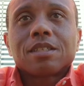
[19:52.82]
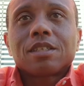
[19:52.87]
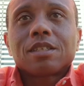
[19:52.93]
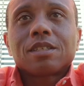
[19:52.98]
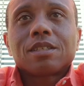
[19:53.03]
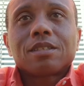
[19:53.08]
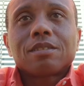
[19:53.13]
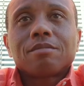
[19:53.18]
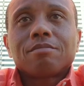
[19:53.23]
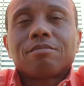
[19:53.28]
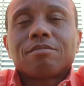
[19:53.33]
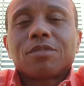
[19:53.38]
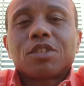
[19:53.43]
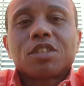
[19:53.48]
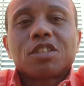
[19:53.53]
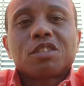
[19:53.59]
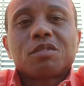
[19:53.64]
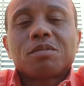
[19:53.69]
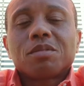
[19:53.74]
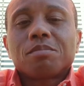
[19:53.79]

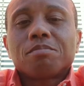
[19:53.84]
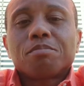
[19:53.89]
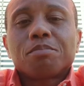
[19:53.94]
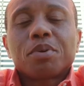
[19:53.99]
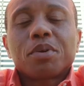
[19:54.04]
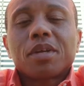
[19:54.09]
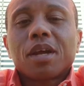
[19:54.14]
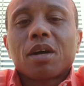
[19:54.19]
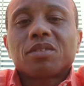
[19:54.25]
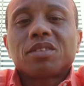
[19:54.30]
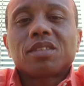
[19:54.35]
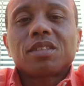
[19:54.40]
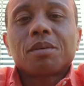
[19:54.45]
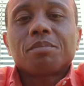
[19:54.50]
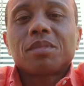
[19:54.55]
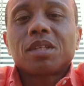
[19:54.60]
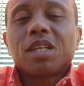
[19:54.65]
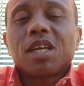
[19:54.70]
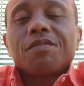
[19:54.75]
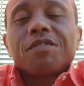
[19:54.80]
just put out
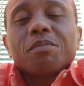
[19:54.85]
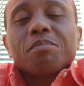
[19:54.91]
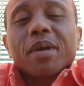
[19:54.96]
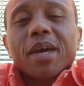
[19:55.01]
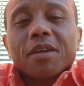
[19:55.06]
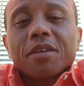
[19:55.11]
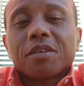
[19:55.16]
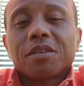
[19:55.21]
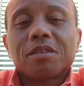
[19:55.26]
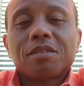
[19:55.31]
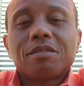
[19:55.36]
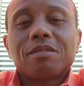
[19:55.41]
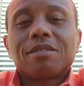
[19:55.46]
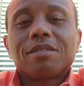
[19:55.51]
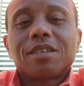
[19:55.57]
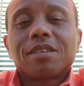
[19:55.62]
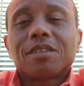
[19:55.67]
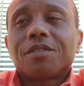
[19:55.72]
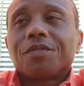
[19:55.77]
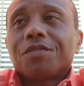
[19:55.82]
something even better
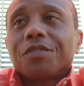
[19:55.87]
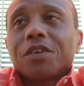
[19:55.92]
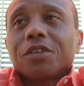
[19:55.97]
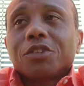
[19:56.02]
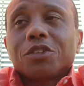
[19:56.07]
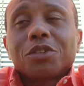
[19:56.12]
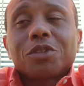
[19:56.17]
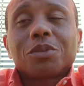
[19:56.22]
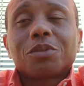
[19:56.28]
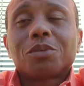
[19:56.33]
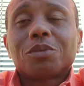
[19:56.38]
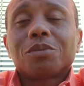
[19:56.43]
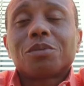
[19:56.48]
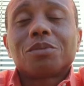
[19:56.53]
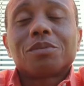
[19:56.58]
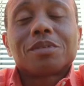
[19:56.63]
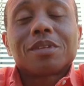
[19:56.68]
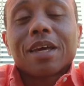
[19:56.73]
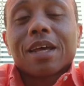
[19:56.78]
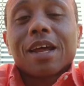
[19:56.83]
than the first
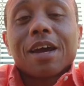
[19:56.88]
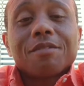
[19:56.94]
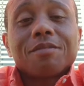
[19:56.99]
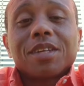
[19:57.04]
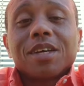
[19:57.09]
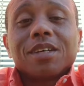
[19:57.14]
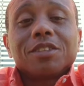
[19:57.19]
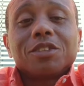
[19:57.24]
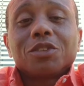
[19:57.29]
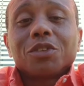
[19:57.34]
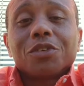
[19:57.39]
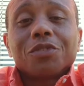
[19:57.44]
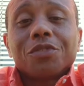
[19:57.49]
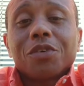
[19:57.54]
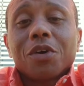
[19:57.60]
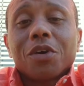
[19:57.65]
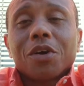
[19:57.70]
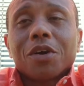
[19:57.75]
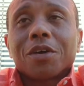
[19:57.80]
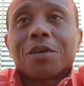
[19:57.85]
two that I've done so
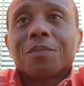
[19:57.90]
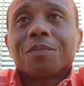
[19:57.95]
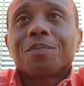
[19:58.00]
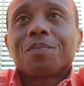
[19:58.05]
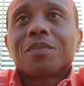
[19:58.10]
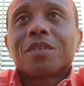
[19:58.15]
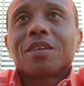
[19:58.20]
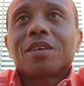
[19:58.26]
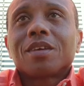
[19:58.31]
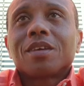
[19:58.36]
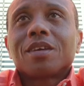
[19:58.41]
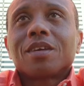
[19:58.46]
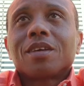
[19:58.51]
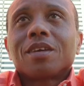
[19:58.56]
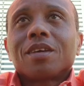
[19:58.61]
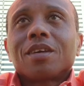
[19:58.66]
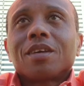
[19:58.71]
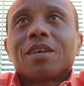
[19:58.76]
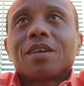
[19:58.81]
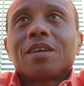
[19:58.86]
far.
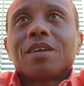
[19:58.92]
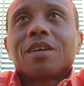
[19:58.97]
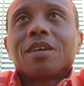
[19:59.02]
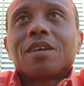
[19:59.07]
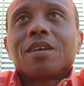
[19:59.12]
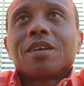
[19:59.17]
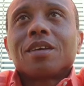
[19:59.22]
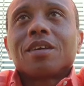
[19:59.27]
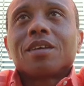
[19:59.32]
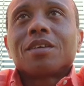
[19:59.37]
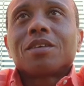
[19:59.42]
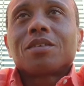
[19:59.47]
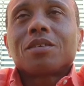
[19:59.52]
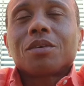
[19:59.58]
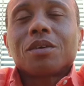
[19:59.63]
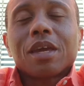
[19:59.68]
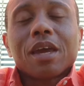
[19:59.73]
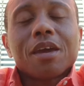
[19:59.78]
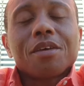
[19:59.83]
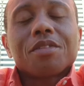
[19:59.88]

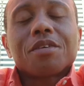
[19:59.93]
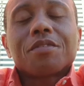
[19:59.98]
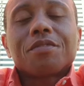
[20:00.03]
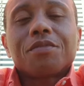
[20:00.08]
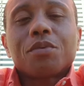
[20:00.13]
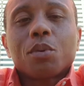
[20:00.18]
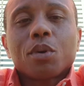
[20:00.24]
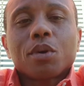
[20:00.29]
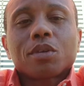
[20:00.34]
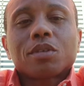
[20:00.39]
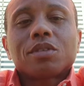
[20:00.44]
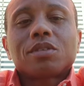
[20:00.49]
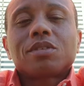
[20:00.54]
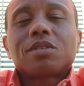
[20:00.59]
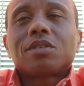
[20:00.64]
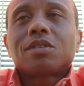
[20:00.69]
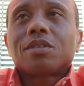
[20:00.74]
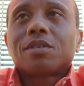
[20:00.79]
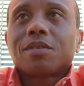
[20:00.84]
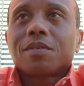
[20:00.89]
So yeah, the
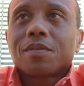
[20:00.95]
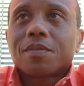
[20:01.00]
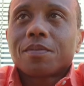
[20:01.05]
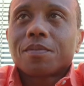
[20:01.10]
forks